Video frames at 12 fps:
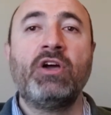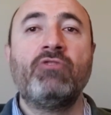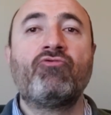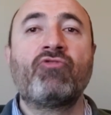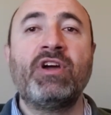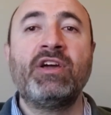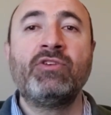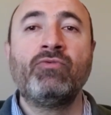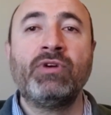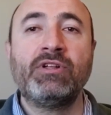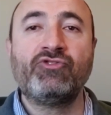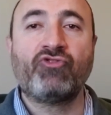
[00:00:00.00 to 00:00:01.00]

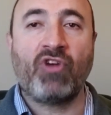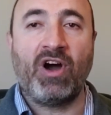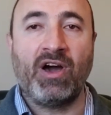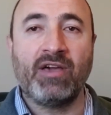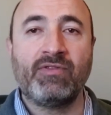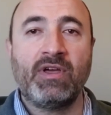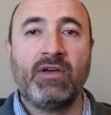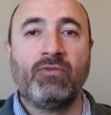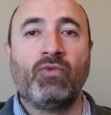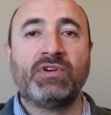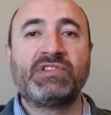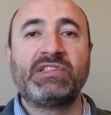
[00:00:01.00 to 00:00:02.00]
rear-wheel drive
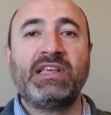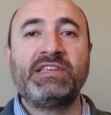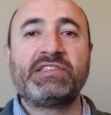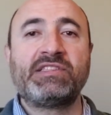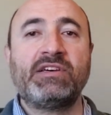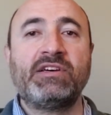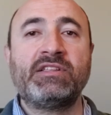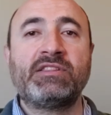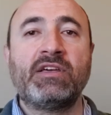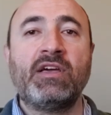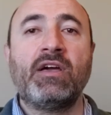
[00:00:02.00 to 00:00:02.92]
was listed